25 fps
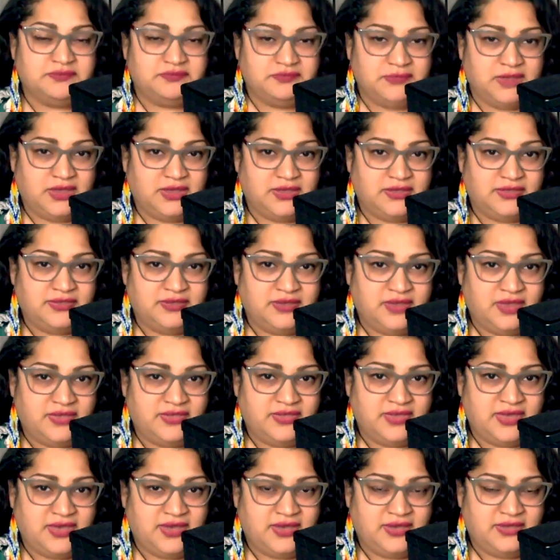
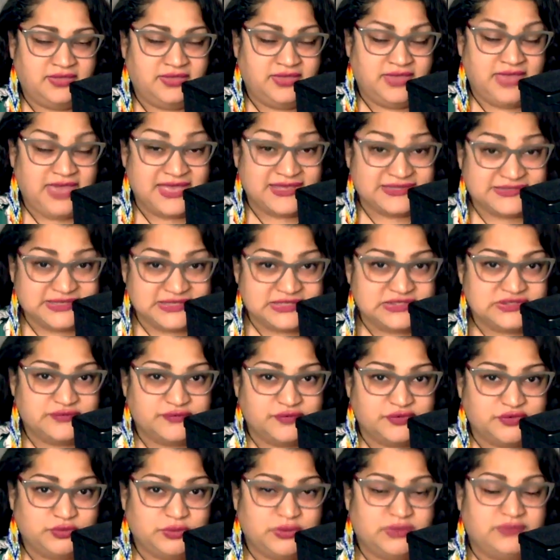the essence of a
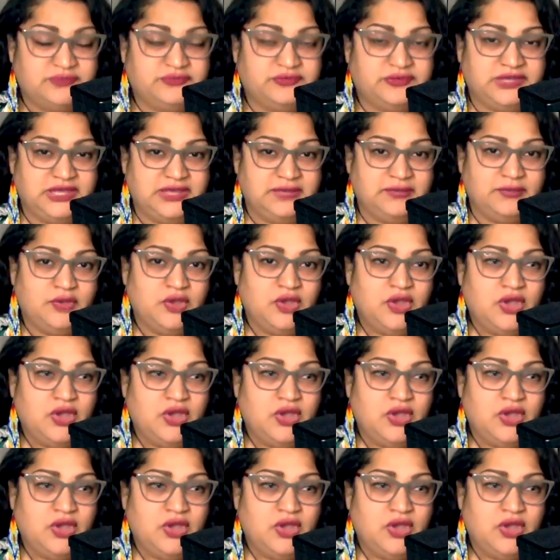twin flame,